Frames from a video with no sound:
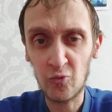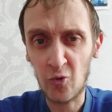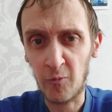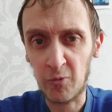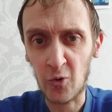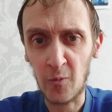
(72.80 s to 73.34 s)

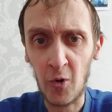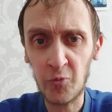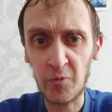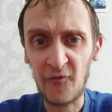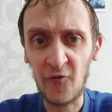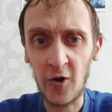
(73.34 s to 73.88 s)
Couple of good pubs
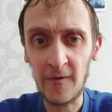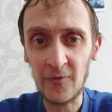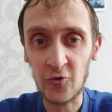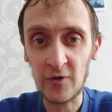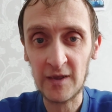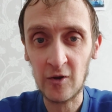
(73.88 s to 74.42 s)
beforehand, the
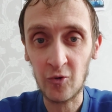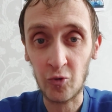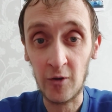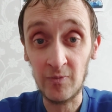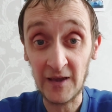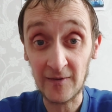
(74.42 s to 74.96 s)
cricketers,
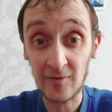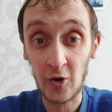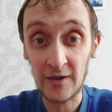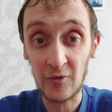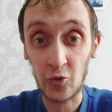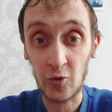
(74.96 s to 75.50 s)
nice
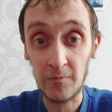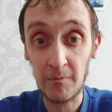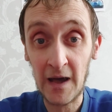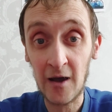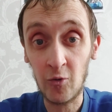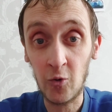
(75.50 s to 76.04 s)
talking to
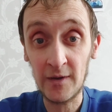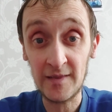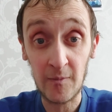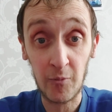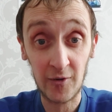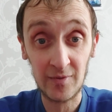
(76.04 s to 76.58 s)
Paolo, a
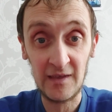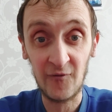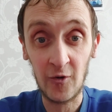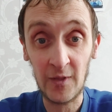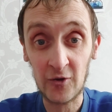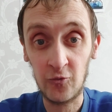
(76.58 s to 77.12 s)

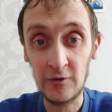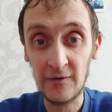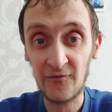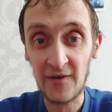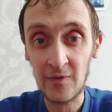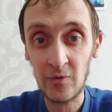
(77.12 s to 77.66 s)
Deportivo La Coruña
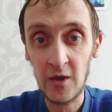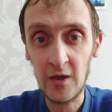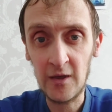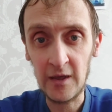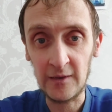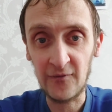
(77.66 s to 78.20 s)
fan,
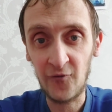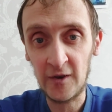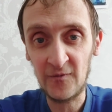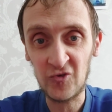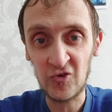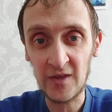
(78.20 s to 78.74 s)
in the third
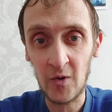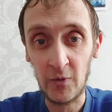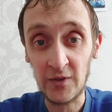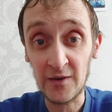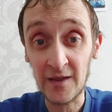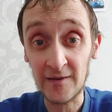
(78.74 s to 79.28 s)
division now, but
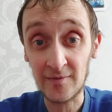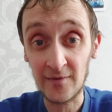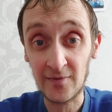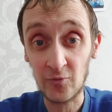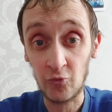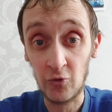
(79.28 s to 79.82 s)
in the
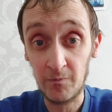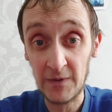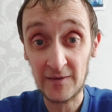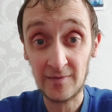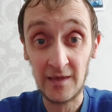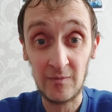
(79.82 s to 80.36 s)
90s, were a
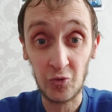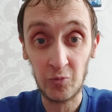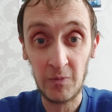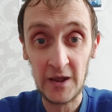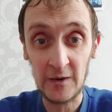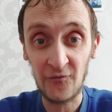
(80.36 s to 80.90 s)
big team in
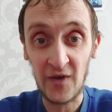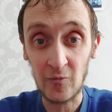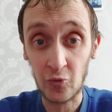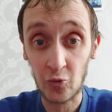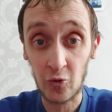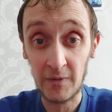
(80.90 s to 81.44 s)
Spain, a
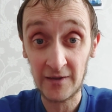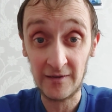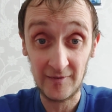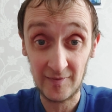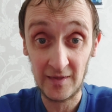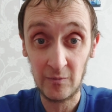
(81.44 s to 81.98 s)
famous comeback
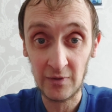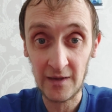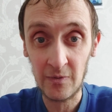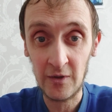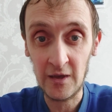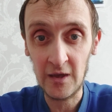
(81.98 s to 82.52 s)
against Inter
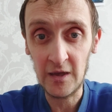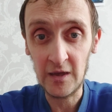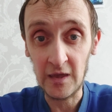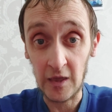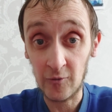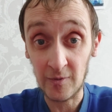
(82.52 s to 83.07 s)
Milan.
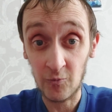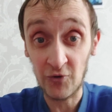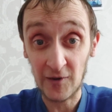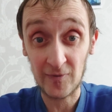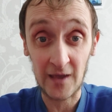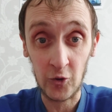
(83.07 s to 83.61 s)
He was
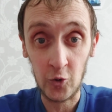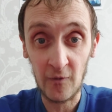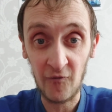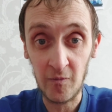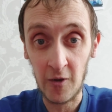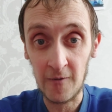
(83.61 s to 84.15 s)
impressed that I knew of
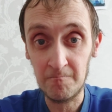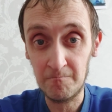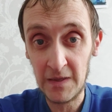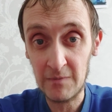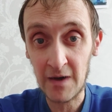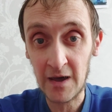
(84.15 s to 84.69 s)
them, and
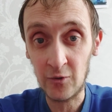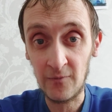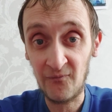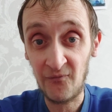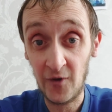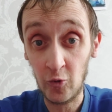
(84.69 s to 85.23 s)
Bin Man
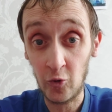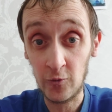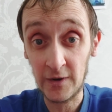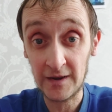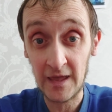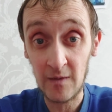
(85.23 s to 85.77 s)
and Phil Lou
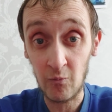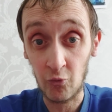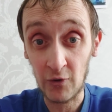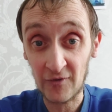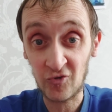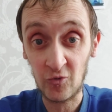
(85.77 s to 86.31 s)
at the game
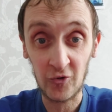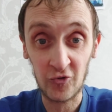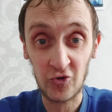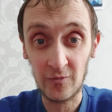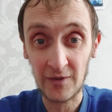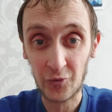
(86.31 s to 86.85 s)
were actually
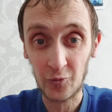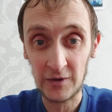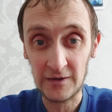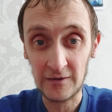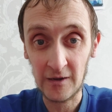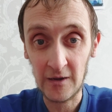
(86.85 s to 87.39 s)
watching them last
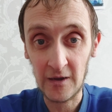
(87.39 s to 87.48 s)
week.